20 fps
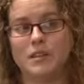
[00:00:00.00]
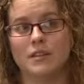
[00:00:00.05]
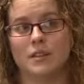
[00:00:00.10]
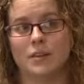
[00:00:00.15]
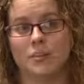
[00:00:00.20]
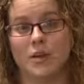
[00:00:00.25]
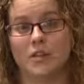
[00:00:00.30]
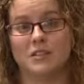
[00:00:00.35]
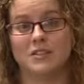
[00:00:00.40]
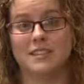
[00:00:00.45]

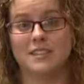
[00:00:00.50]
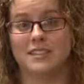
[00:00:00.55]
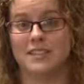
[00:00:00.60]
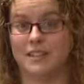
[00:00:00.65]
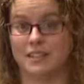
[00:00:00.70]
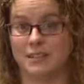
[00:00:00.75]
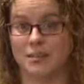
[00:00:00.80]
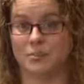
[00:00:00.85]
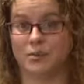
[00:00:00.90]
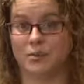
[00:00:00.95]
the policy
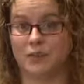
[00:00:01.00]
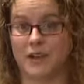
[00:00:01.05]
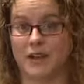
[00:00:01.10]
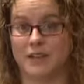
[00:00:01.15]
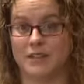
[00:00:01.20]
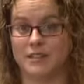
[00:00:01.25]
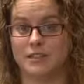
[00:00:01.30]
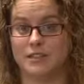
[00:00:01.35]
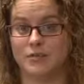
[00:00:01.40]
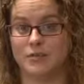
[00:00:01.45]
doesn't
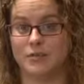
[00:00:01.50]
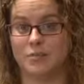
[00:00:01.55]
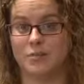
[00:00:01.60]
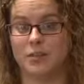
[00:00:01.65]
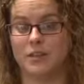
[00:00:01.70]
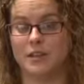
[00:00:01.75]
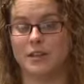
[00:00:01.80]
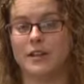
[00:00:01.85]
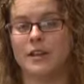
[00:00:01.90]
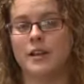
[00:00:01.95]
provide a silver
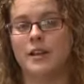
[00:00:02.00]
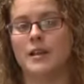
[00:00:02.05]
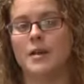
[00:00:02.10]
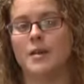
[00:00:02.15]
bullet,